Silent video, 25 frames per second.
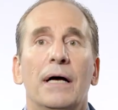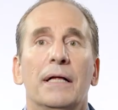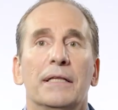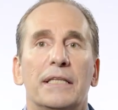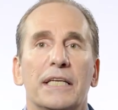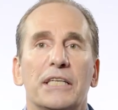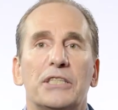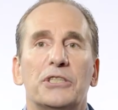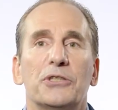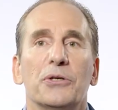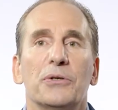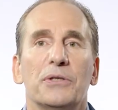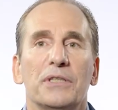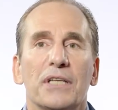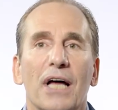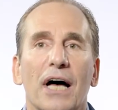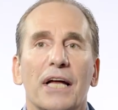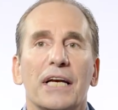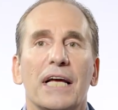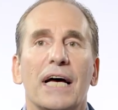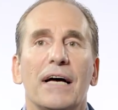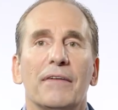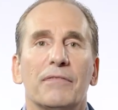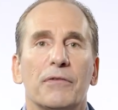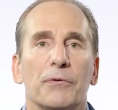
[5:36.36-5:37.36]
this should
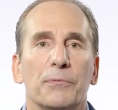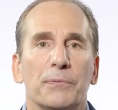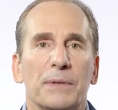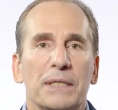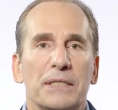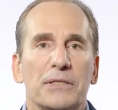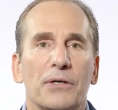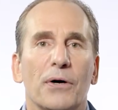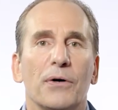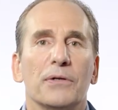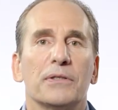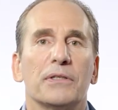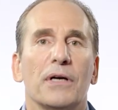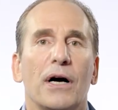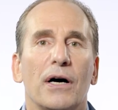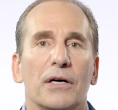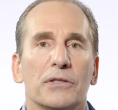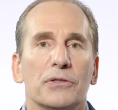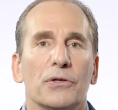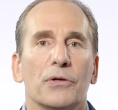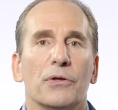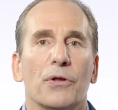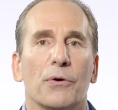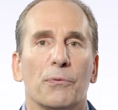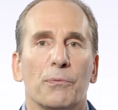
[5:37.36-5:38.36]
not have the result
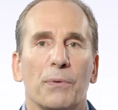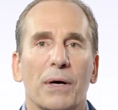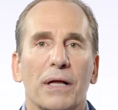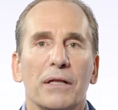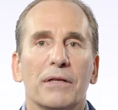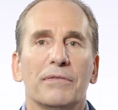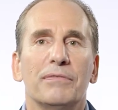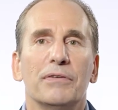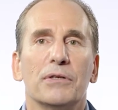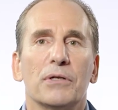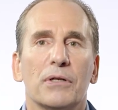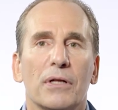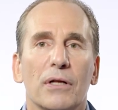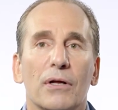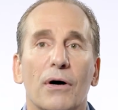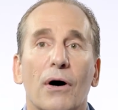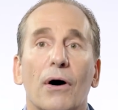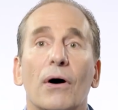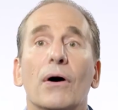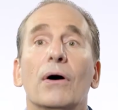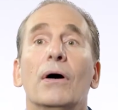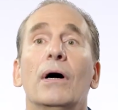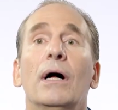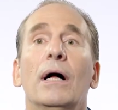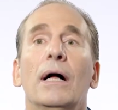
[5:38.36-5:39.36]
under the relevant
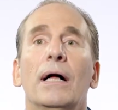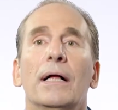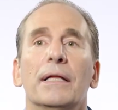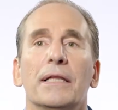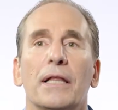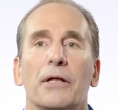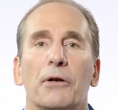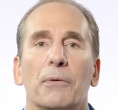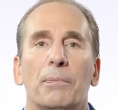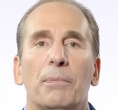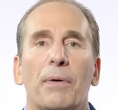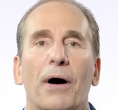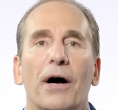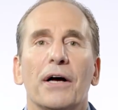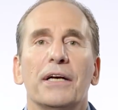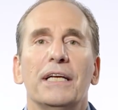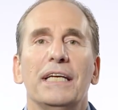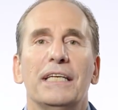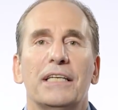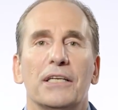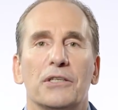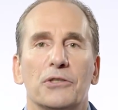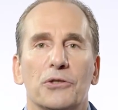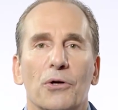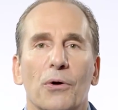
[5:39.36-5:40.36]
law that a party
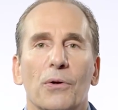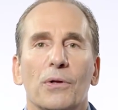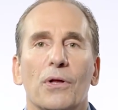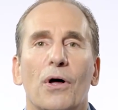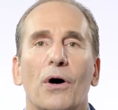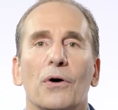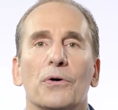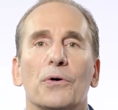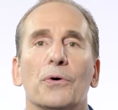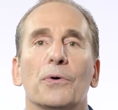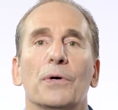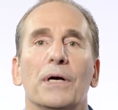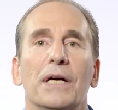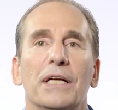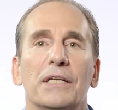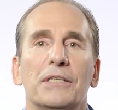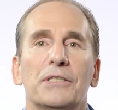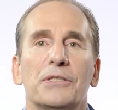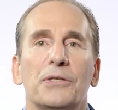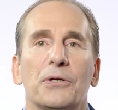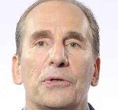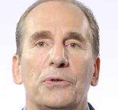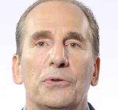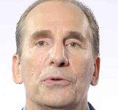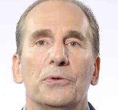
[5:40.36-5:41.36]
can no longer
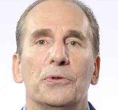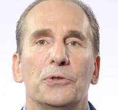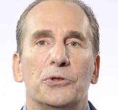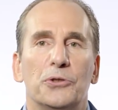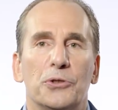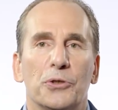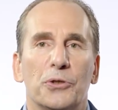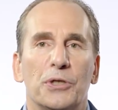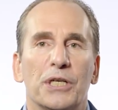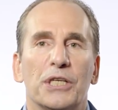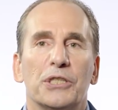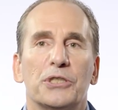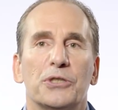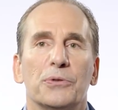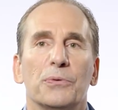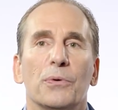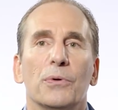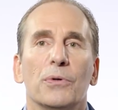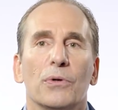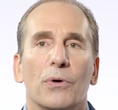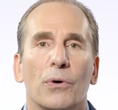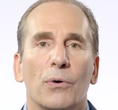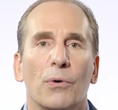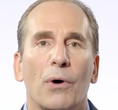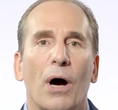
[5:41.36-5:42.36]
institute
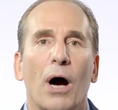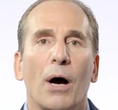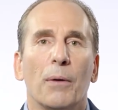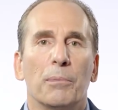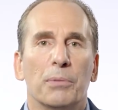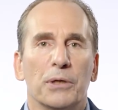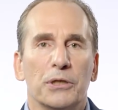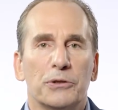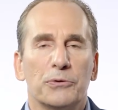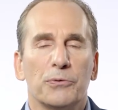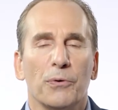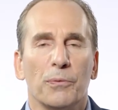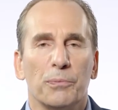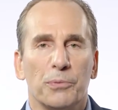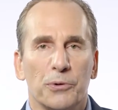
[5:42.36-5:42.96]
judicial or arbitral